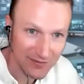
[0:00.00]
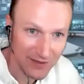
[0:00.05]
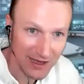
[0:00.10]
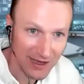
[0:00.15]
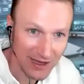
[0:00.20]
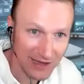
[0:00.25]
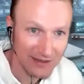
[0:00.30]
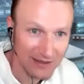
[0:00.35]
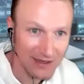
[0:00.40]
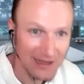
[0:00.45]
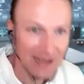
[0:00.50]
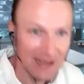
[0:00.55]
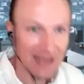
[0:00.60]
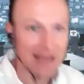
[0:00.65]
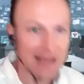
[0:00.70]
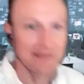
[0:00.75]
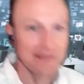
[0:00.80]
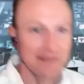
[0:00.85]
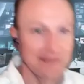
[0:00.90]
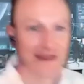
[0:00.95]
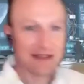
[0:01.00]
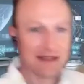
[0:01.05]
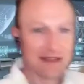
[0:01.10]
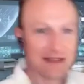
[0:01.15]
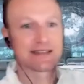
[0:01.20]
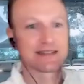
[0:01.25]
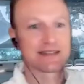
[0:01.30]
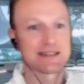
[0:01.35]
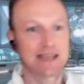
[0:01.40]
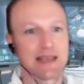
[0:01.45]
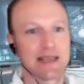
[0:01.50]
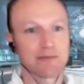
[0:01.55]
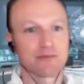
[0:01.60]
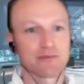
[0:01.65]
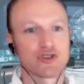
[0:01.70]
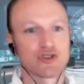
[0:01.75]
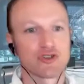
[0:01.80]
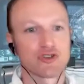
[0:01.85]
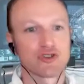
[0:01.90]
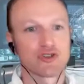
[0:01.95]
of that and that's the same
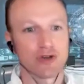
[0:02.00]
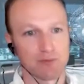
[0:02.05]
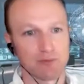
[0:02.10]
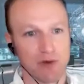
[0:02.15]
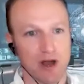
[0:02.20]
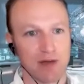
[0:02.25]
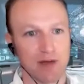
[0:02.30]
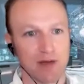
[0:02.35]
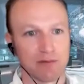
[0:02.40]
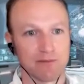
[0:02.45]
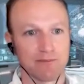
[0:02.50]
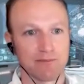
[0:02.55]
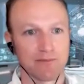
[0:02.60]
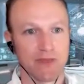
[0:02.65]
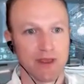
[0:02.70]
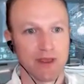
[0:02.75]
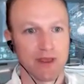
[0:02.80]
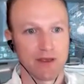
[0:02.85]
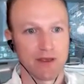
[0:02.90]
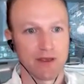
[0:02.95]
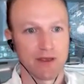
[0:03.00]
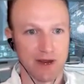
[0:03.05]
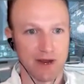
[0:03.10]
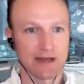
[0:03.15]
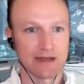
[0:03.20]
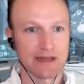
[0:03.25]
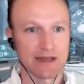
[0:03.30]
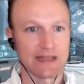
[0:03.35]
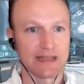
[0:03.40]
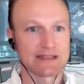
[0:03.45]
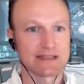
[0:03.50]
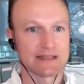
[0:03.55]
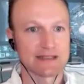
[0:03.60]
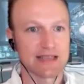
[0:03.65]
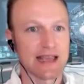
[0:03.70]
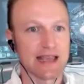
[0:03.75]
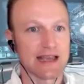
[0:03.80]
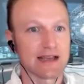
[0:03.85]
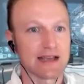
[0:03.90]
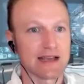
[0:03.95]
trust problem right it's
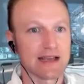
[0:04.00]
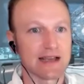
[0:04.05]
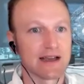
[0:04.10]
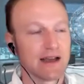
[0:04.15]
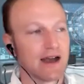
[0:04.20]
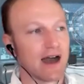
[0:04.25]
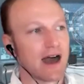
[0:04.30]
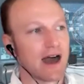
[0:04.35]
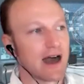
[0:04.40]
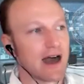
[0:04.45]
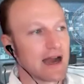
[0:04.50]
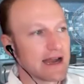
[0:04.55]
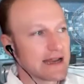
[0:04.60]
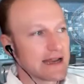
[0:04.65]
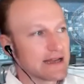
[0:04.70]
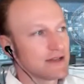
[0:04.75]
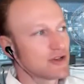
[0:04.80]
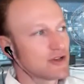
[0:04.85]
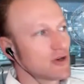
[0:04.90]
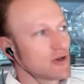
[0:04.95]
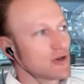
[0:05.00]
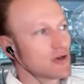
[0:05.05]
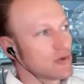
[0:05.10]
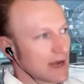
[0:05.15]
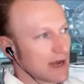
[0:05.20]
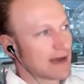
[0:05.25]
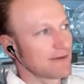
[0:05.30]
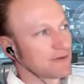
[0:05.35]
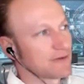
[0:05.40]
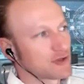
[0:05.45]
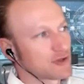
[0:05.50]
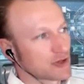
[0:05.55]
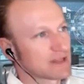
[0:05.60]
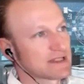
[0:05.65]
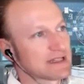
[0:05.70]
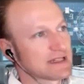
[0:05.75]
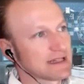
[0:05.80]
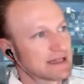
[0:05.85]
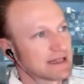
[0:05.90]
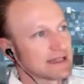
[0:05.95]
saying i don't have
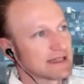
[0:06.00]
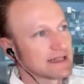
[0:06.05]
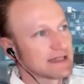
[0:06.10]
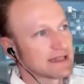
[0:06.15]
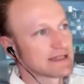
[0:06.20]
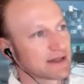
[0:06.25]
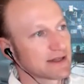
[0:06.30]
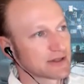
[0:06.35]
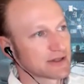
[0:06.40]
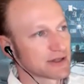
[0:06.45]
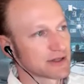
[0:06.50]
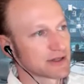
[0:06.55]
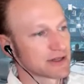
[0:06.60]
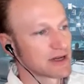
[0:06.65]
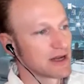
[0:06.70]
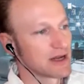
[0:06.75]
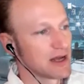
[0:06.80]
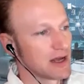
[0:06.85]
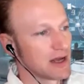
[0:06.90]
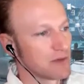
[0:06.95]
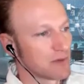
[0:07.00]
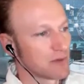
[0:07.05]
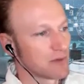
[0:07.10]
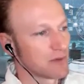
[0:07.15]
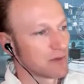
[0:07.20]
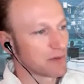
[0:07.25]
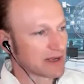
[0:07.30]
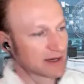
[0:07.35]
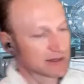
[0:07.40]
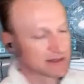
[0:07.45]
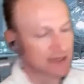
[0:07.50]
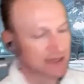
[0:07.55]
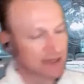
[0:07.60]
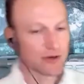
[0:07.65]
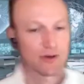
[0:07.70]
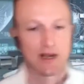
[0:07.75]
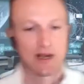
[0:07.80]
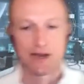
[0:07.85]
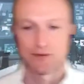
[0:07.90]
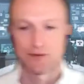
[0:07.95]
trust in this sector but because i
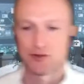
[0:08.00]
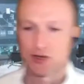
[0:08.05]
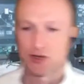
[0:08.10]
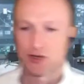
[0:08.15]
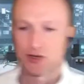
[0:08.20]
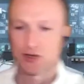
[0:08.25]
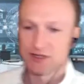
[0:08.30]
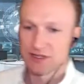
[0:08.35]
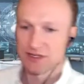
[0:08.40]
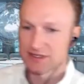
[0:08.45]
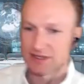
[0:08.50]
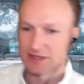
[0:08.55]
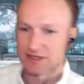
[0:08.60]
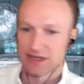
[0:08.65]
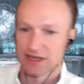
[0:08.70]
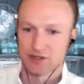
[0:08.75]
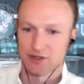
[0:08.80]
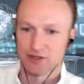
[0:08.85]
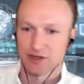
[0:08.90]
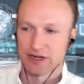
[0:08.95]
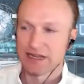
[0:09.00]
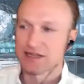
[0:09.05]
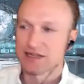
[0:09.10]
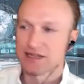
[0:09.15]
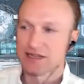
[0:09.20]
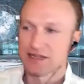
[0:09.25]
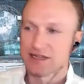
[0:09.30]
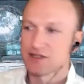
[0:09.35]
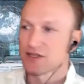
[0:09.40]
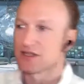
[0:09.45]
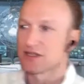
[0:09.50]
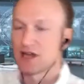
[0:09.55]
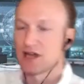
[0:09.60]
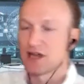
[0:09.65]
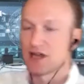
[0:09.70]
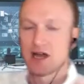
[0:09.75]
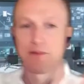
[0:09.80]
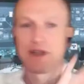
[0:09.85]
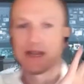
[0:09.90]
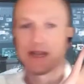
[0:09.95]
don't have trust in this sector it's going to
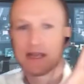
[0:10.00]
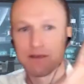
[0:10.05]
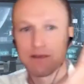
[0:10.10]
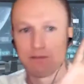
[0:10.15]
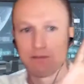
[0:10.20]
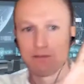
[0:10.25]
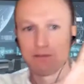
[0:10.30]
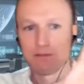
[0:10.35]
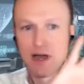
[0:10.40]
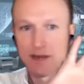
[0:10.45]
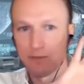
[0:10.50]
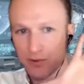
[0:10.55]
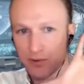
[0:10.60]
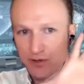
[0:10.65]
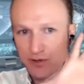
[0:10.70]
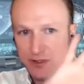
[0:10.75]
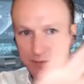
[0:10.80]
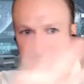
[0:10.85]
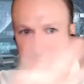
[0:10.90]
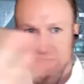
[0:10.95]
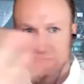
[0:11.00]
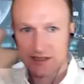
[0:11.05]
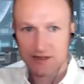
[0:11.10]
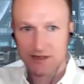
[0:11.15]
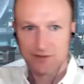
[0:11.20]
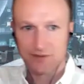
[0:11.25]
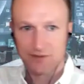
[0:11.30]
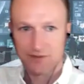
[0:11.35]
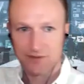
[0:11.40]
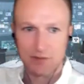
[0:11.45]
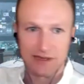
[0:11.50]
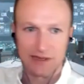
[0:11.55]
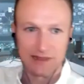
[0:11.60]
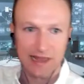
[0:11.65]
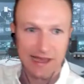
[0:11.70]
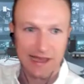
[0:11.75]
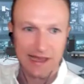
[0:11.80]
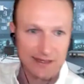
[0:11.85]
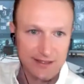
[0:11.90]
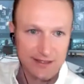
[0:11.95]
dominate my perspective and my
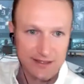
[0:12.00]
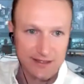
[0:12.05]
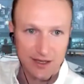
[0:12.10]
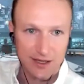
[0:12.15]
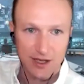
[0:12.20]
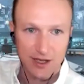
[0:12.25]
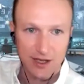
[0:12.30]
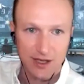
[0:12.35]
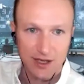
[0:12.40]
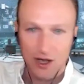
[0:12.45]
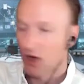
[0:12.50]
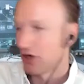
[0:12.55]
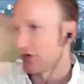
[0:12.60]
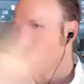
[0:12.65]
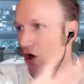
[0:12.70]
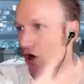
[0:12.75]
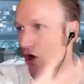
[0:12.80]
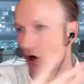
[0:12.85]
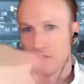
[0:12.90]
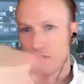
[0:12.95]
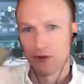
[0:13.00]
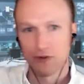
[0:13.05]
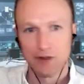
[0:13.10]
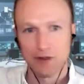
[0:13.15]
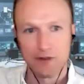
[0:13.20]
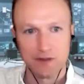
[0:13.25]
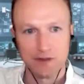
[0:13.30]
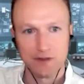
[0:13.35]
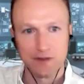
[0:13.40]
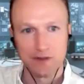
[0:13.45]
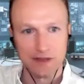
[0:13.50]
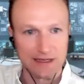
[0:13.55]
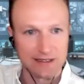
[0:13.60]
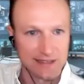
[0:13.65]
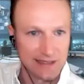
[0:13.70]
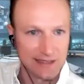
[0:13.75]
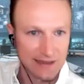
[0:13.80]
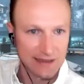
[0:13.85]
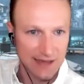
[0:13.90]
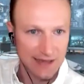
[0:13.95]
lens on all the
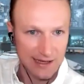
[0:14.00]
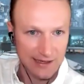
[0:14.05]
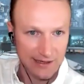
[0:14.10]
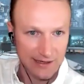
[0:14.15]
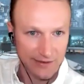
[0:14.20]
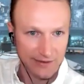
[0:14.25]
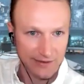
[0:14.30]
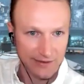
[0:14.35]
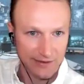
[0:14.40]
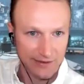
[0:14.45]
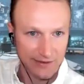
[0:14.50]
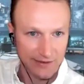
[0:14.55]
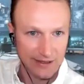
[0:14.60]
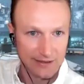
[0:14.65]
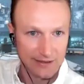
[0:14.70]
things in that area